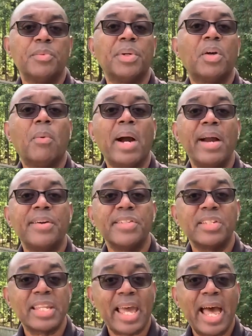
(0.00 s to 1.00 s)
requires
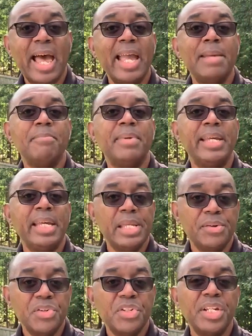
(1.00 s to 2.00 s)
time,
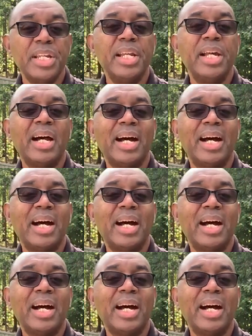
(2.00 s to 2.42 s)
energy,